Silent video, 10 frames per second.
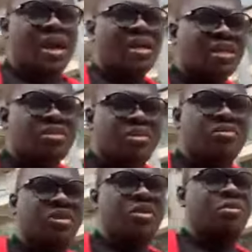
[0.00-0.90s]
this is very, very
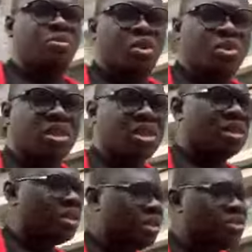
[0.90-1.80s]
important,
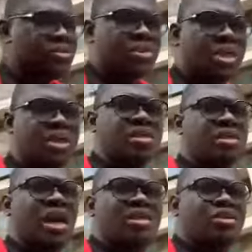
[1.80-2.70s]
is
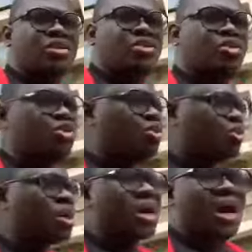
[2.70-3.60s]
that you
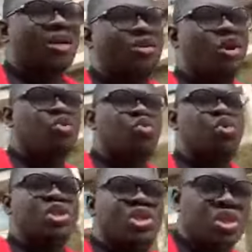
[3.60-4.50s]
cannot wish
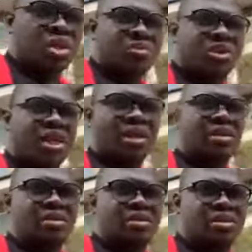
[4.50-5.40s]
something like
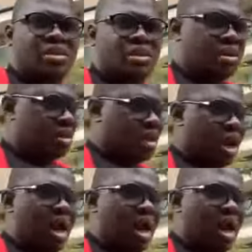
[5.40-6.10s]
this. And